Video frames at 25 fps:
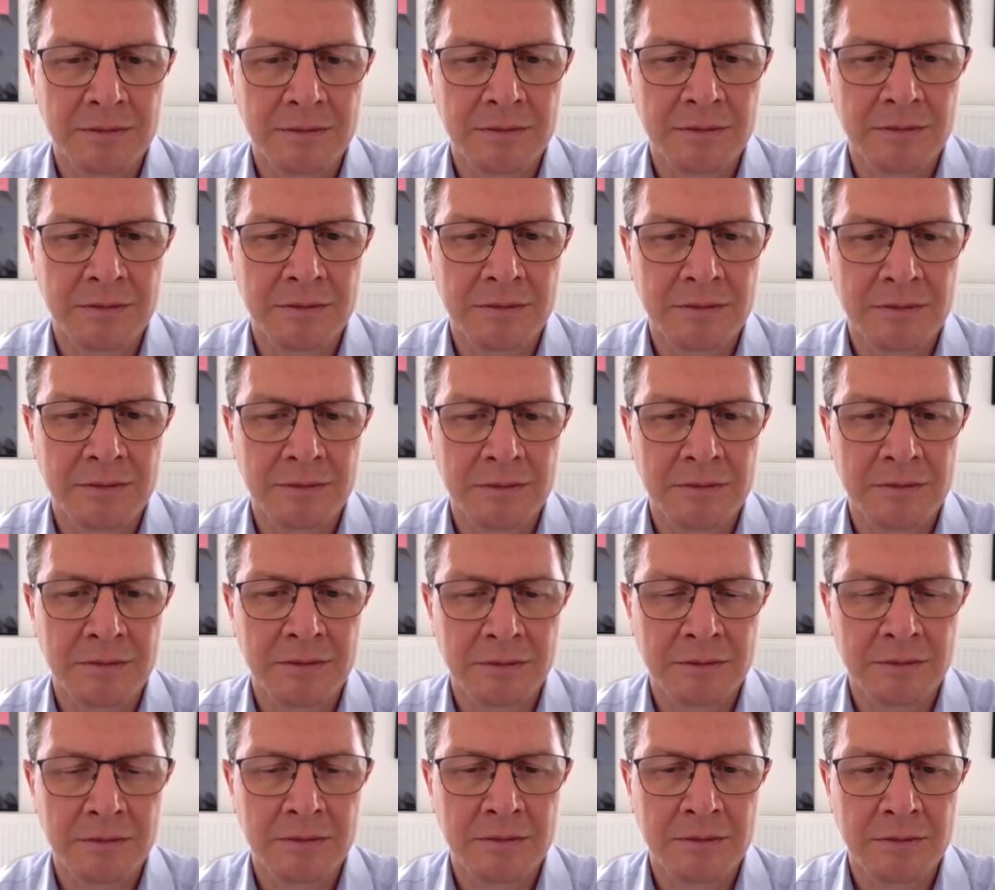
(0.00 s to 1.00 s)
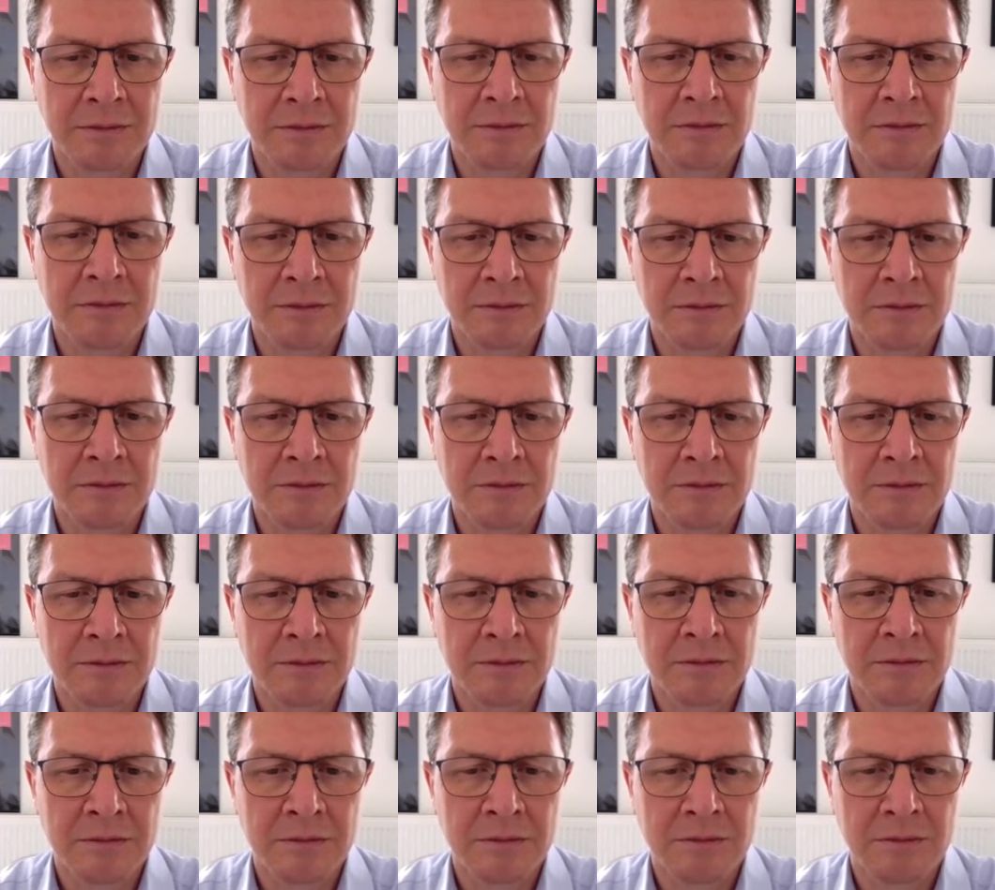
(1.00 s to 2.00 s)

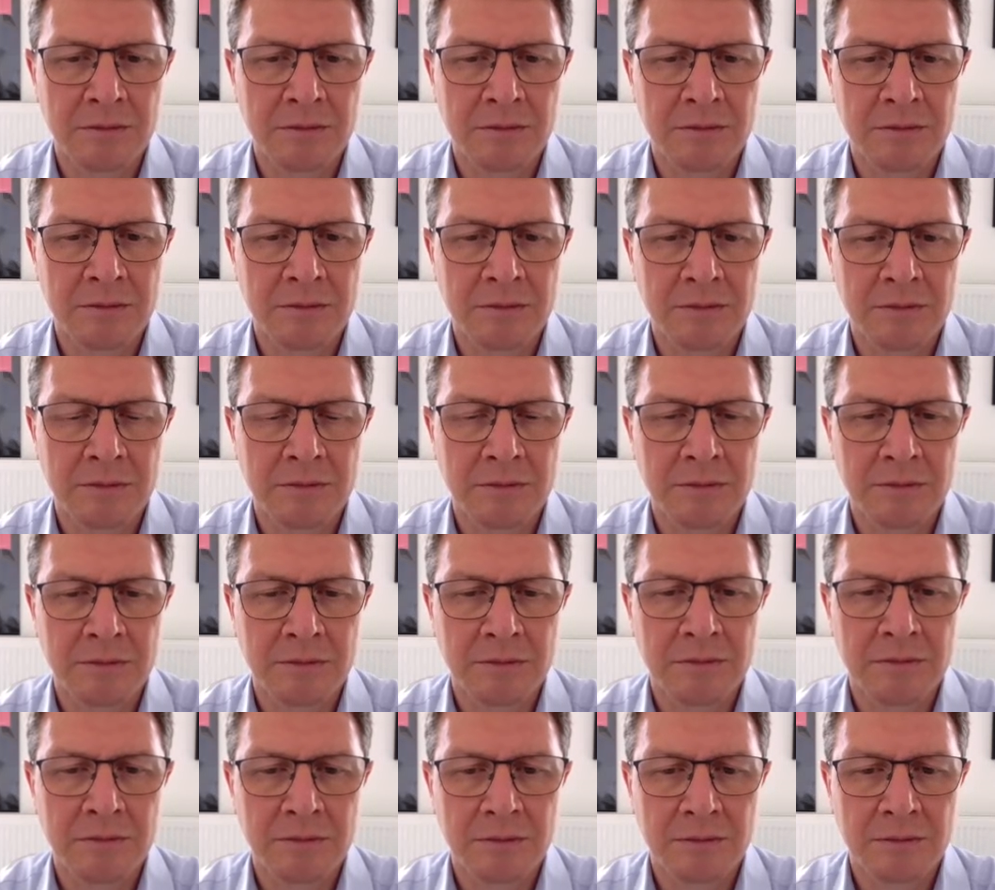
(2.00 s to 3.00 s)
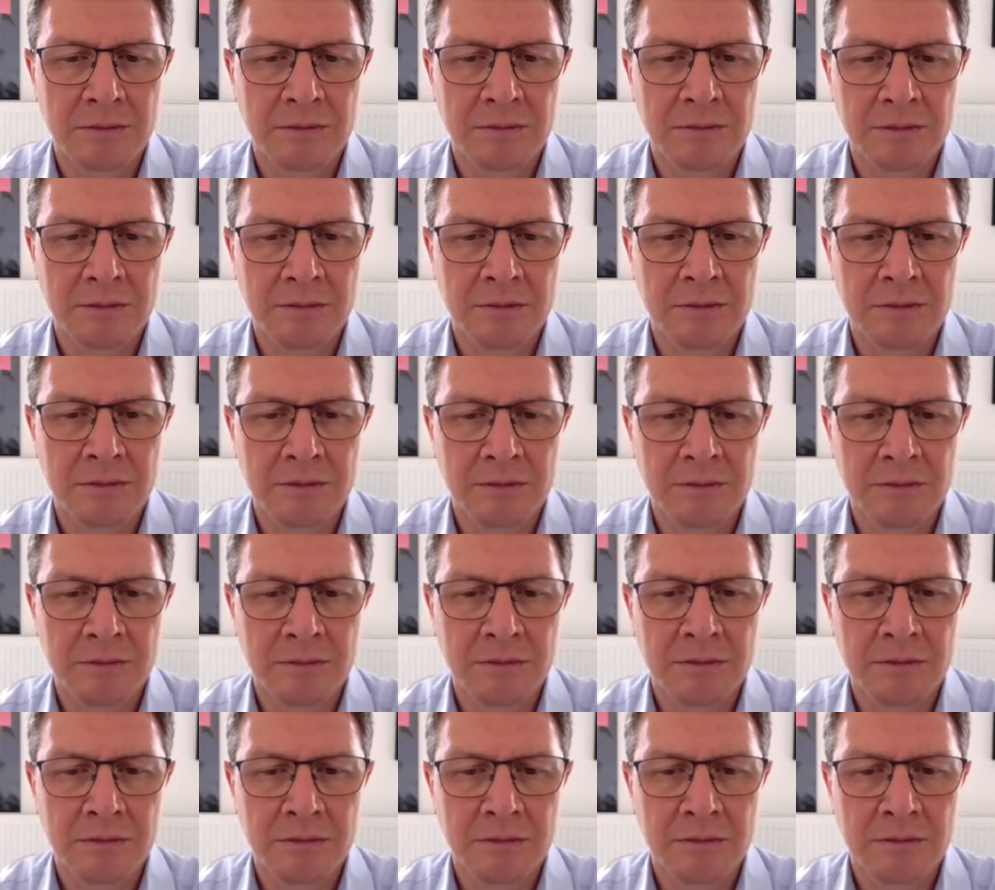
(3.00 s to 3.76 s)
No words are spoken by the person on screen.